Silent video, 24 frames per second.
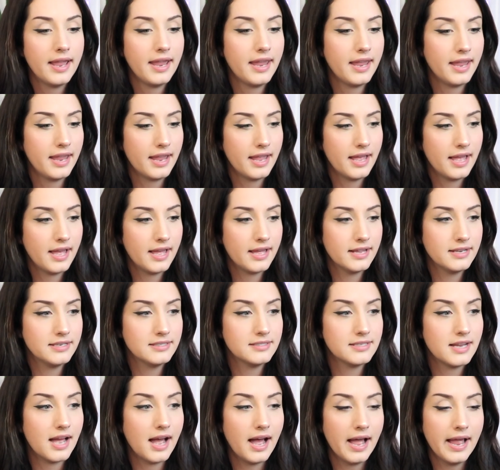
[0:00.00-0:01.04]

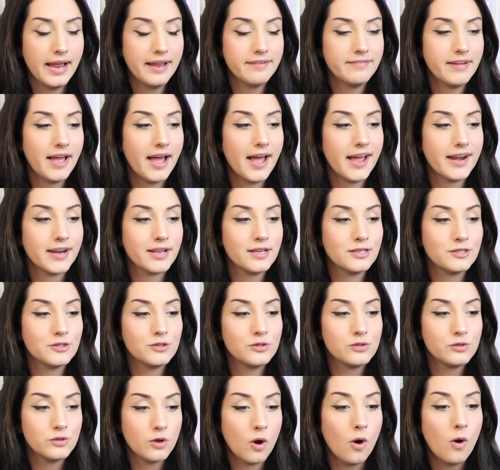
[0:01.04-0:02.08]
and I have had
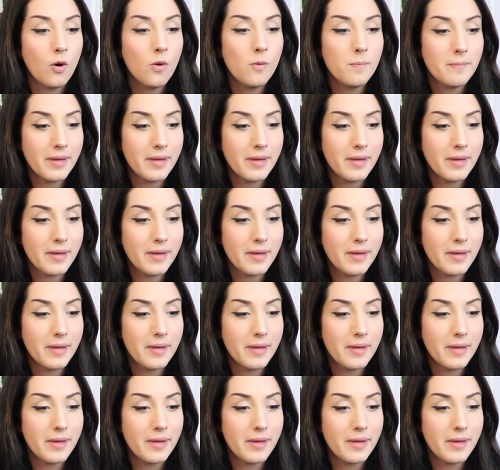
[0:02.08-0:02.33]
so